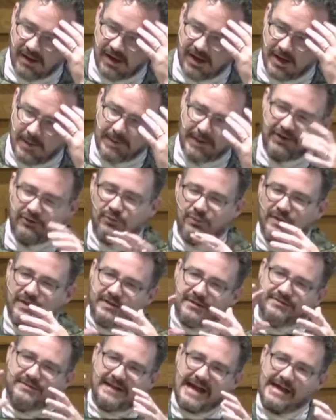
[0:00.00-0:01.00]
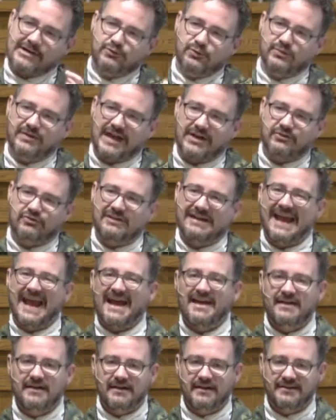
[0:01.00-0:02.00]
because when this text was actually
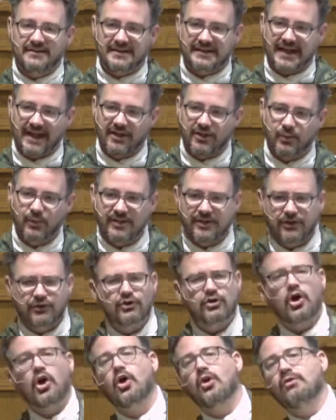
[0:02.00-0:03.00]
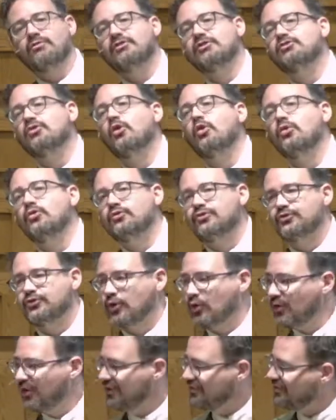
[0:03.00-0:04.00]
edited together, when they took all of these old
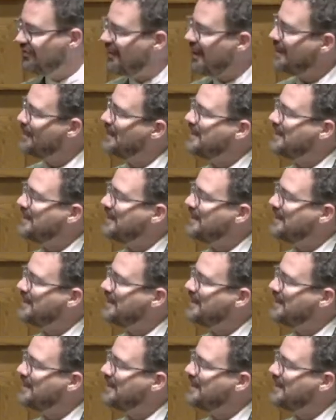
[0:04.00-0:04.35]
stories that they'd been